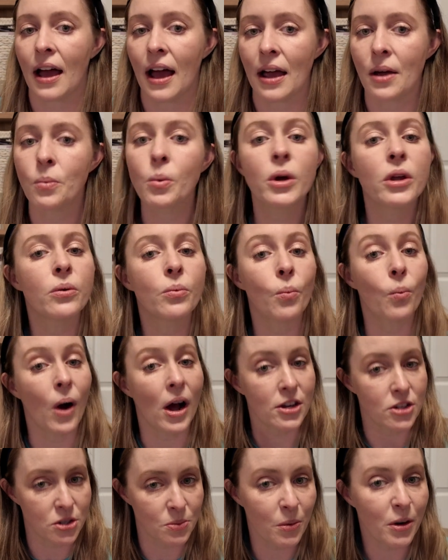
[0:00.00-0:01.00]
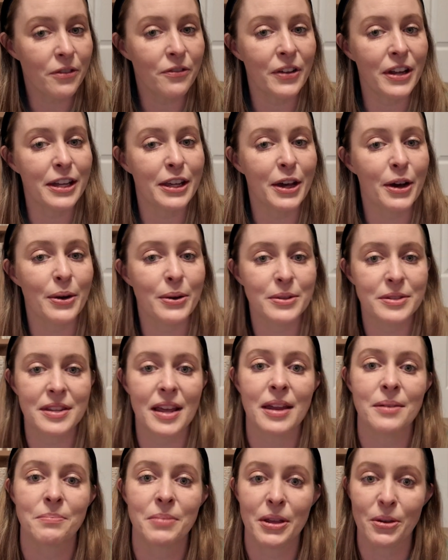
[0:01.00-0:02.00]
I would watch more videos
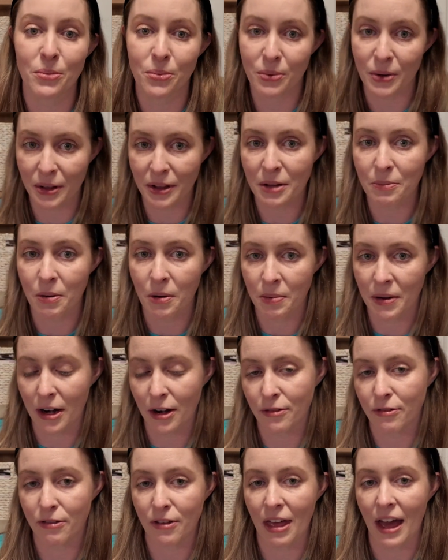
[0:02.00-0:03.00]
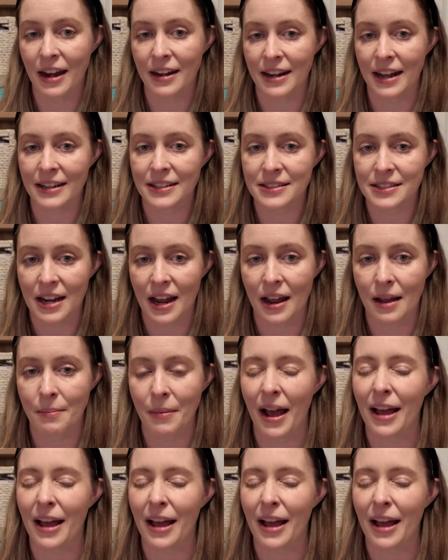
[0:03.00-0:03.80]
and be really prepared for that next time.